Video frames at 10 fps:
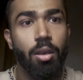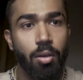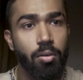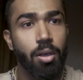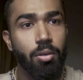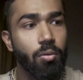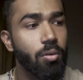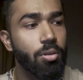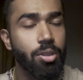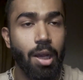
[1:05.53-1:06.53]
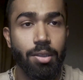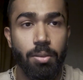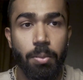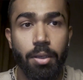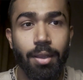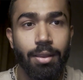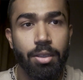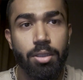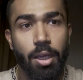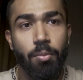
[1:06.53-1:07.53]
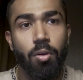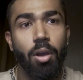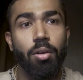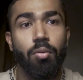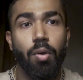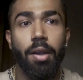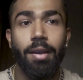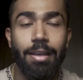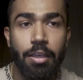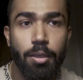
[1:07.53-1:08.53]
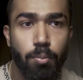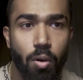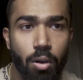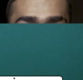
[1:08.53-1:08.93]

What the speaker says: you're going to go to ChatGPT and this time you're going to create an ebook